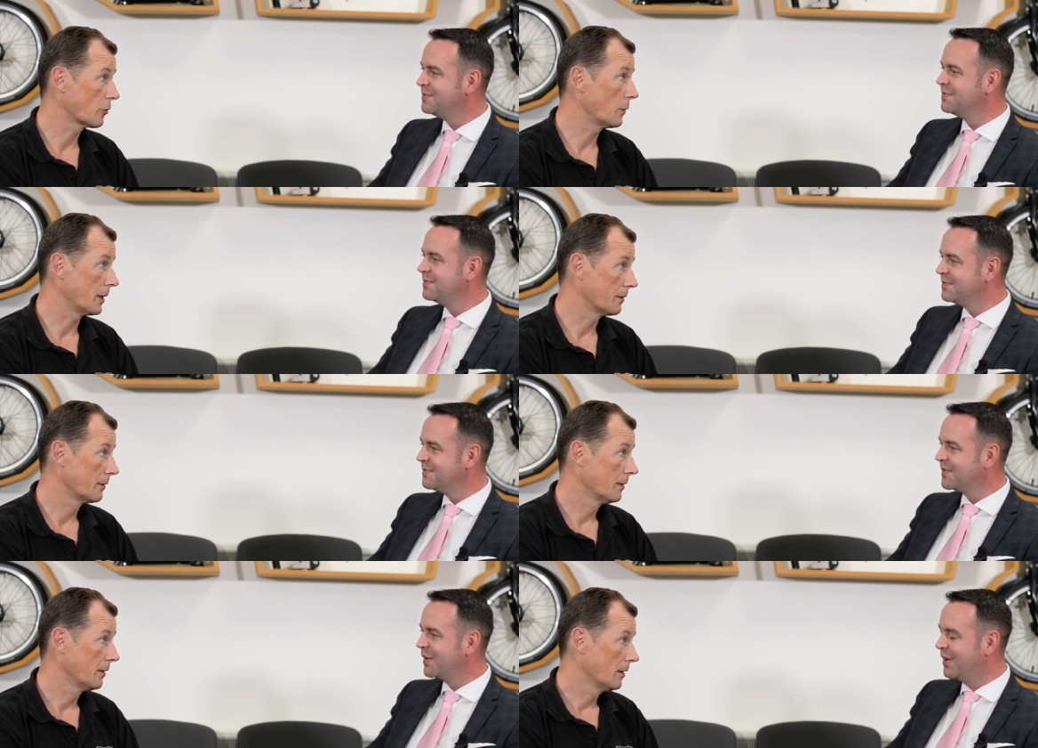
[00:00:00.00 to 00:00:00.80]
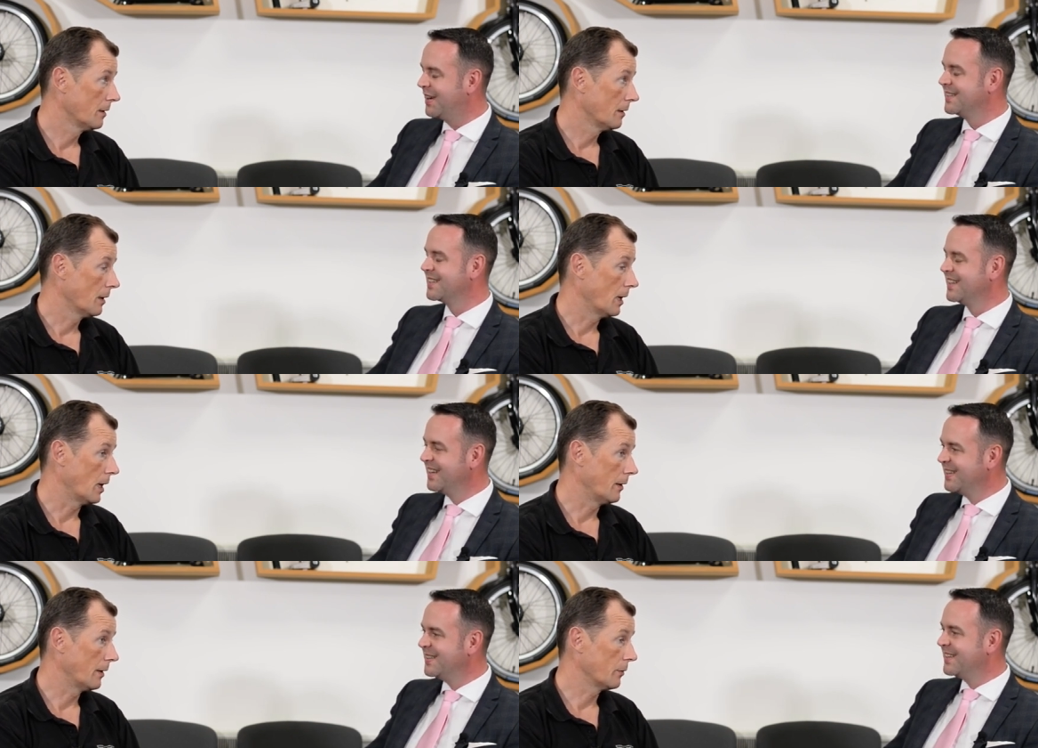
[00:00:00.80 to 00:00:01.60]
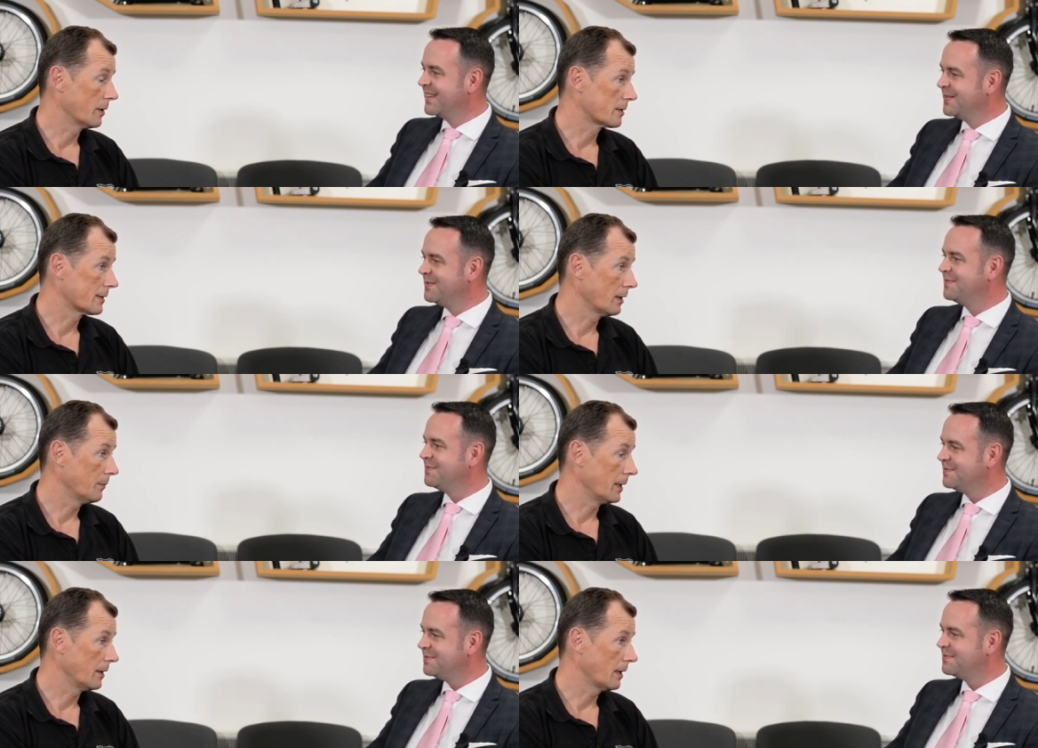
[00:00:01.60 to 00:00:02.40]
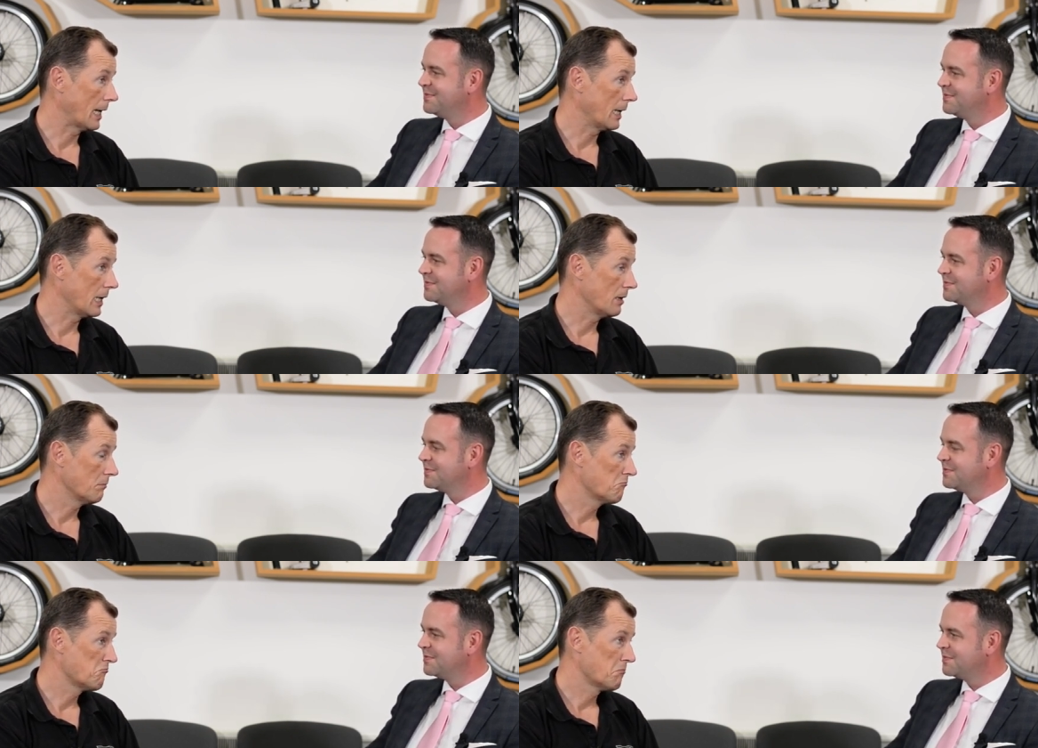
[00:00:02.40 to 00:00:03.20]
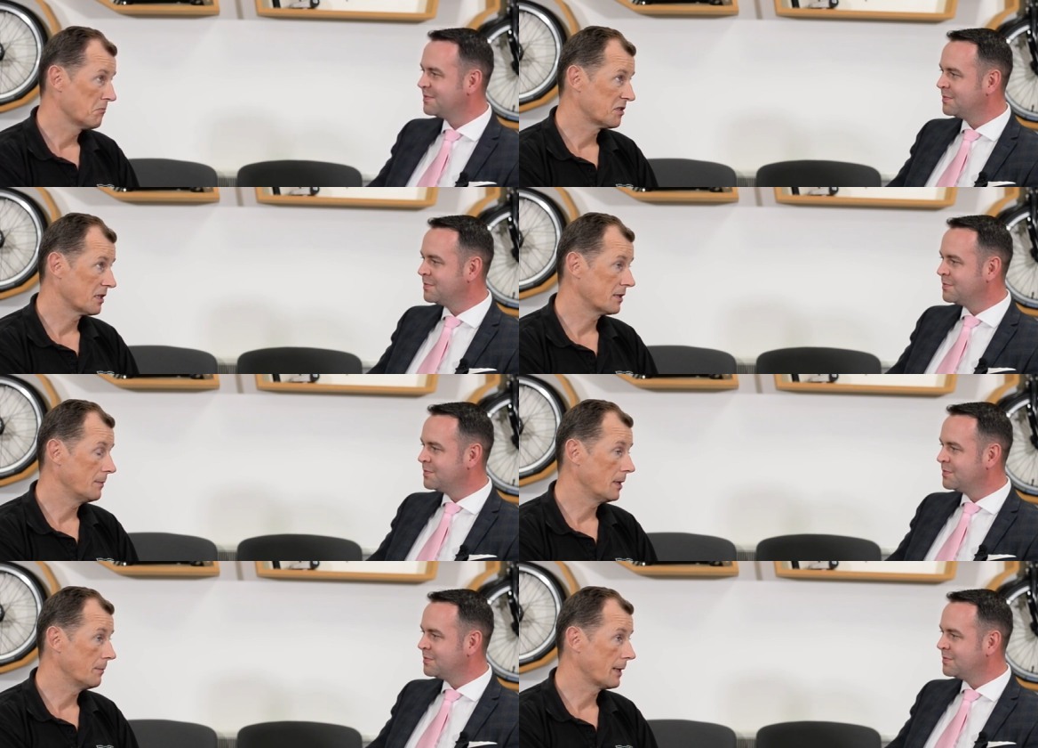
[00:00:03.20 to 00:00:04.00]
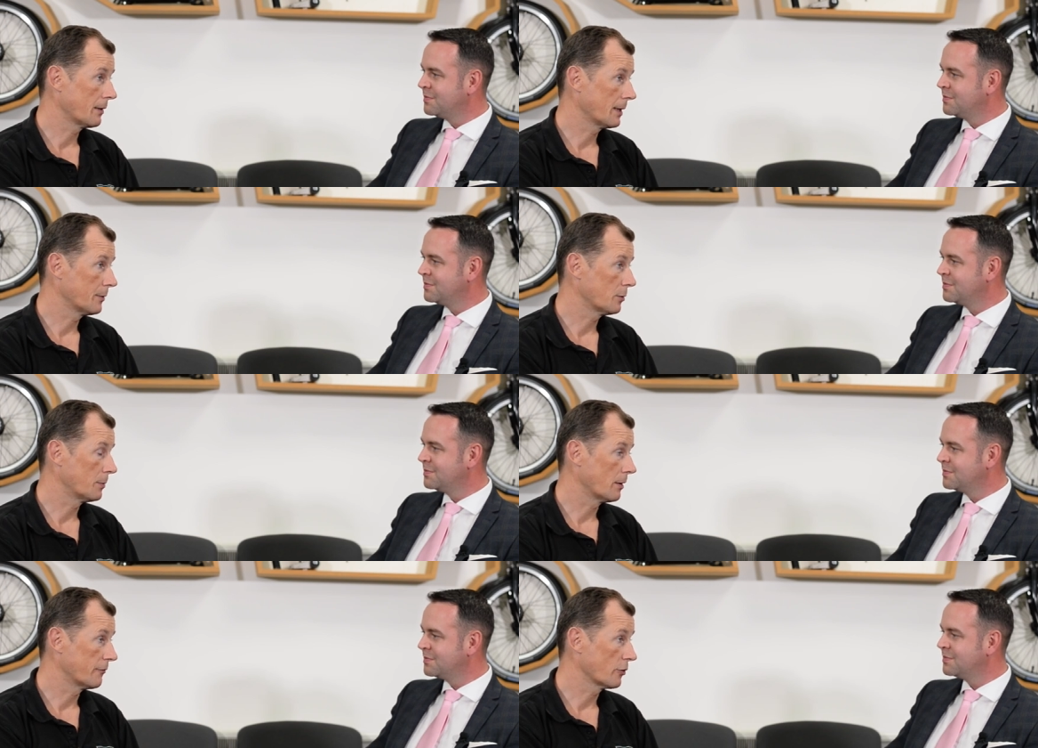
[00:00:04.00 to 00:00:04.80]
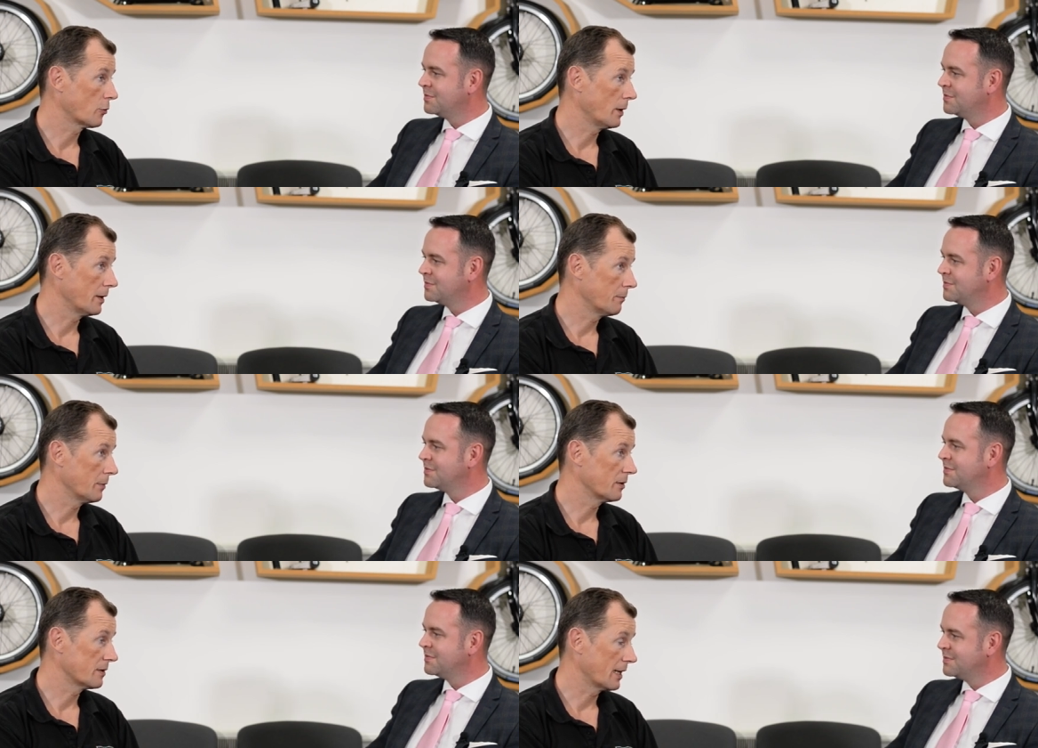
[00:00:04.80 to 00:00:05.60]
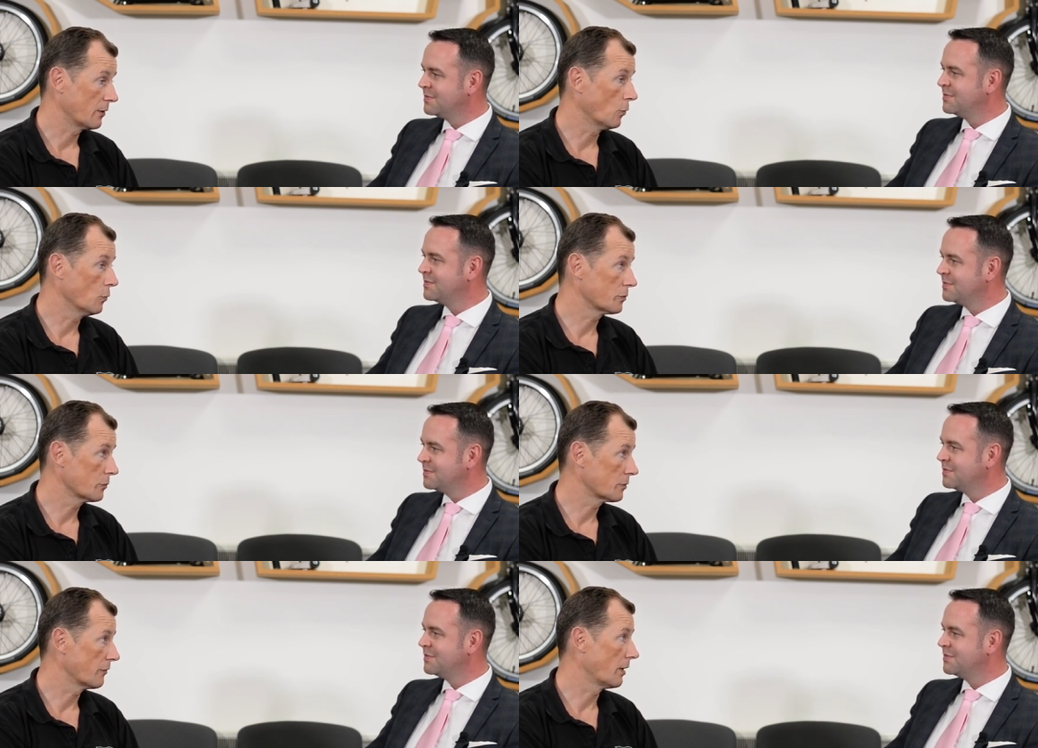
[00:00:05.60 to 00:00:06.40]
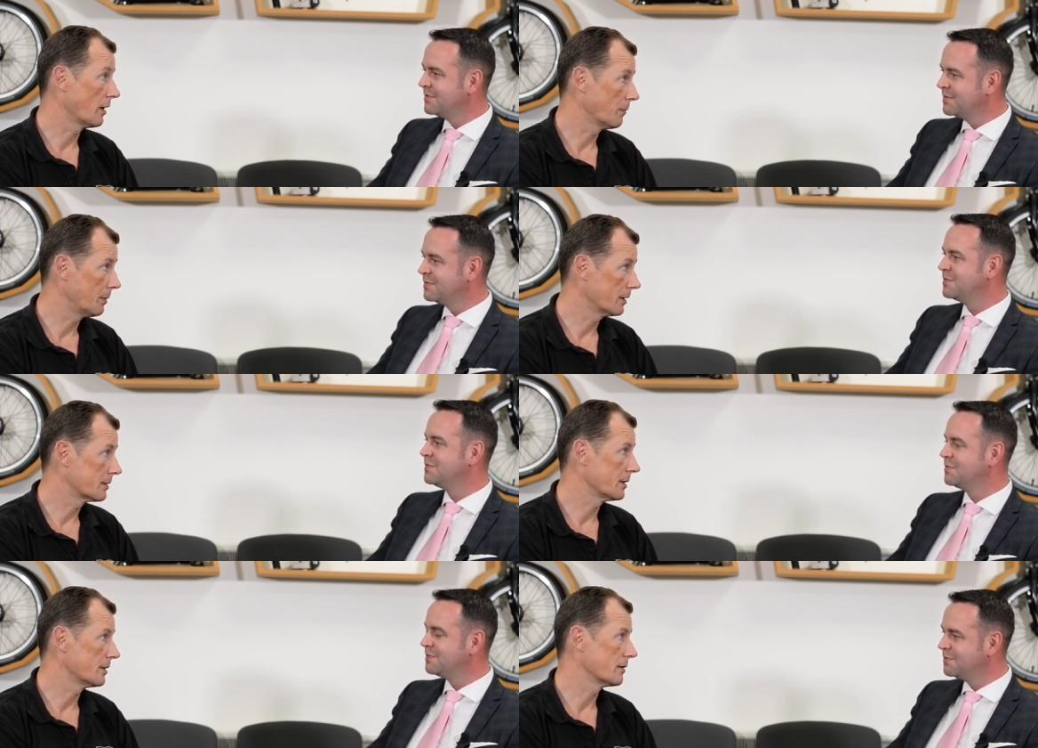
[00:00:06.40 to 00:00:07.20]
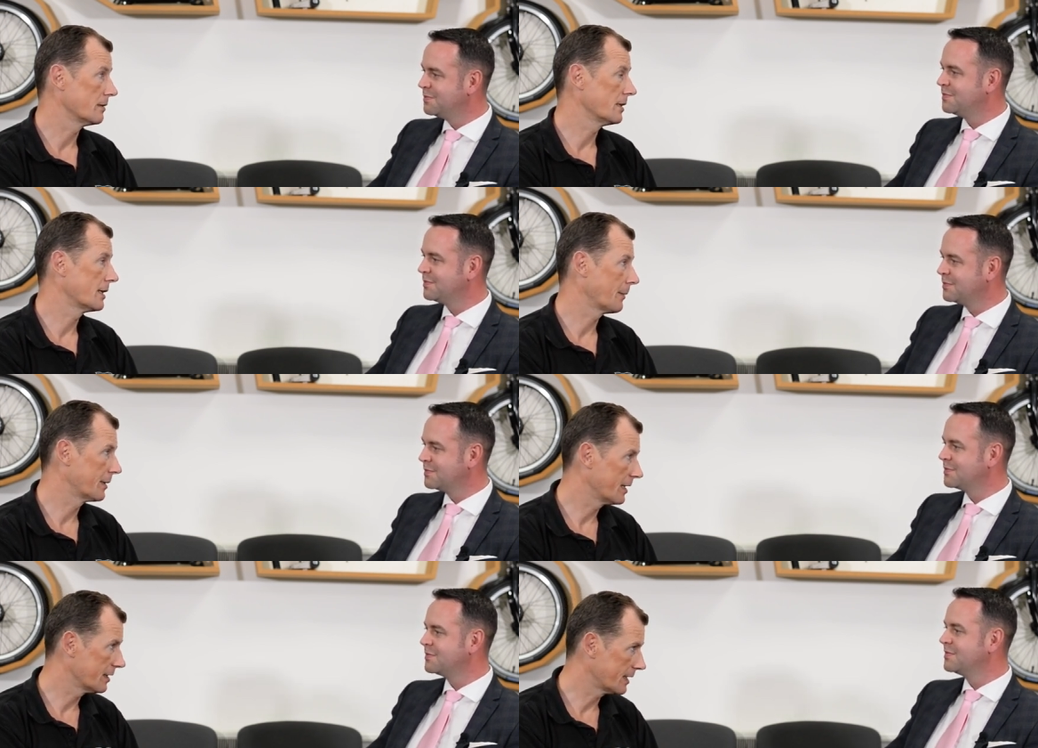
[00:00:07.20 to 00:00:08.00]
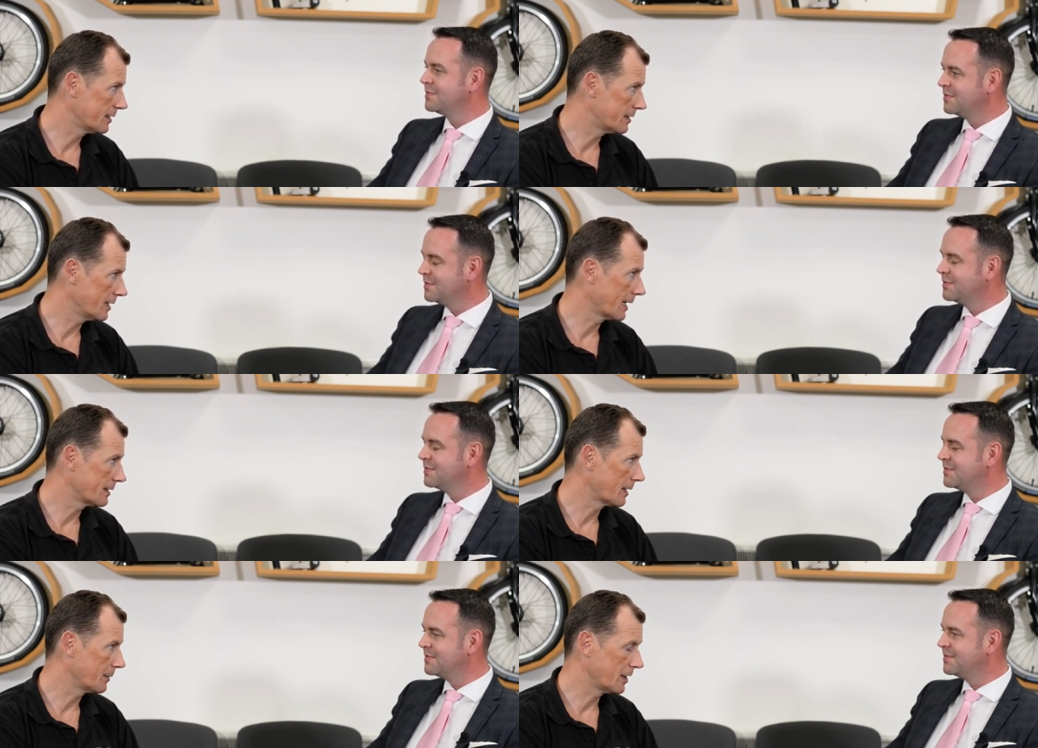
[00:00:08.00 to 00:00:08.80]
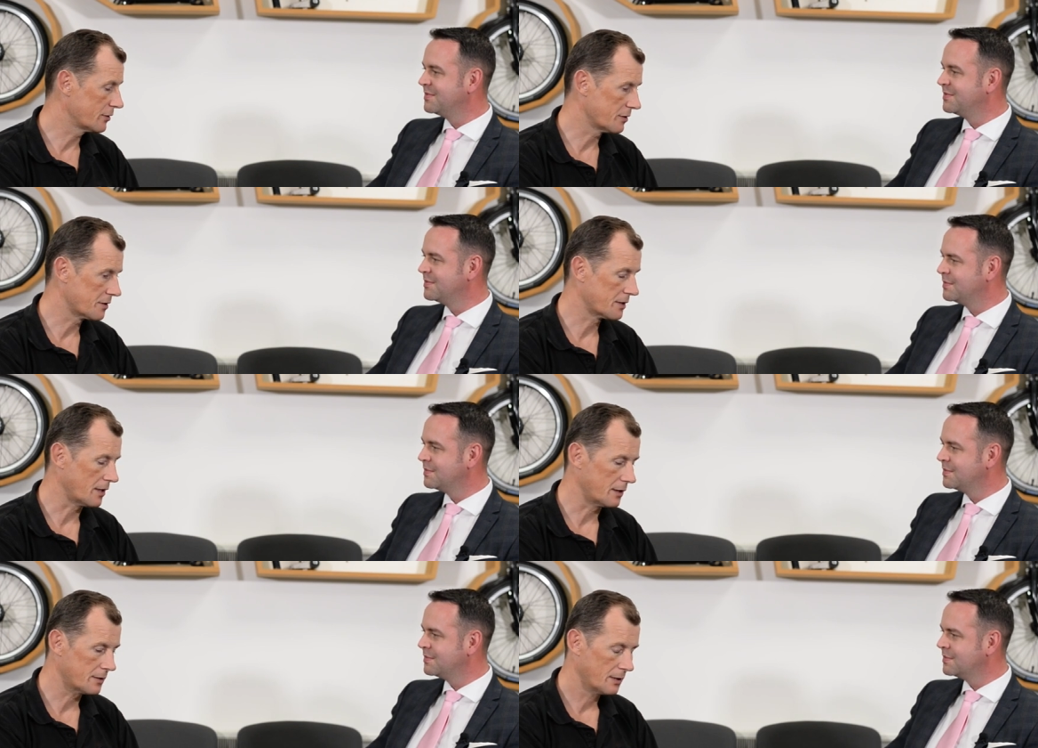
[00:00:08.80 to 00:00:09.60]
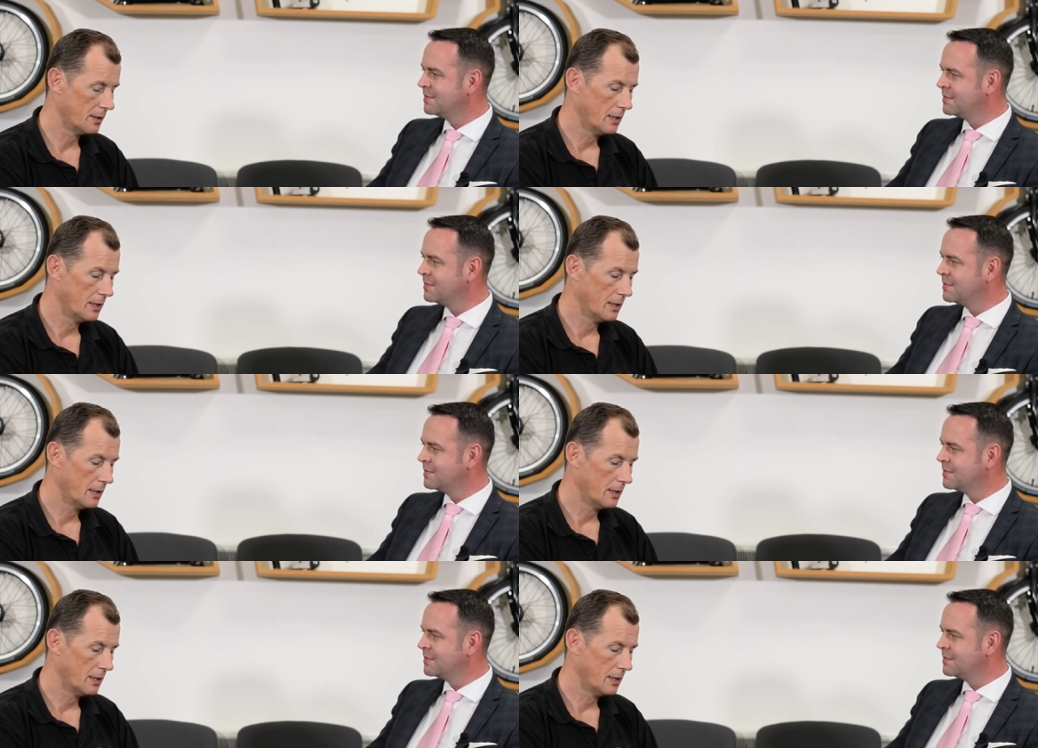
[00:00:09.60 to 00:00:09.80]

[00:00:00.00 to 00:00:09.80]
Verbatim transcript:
Speaker 1: a quid. And they were going to sell me a 60 million pound chemical plant for a quid because it had all sorts of liabilities and decontamination of the site.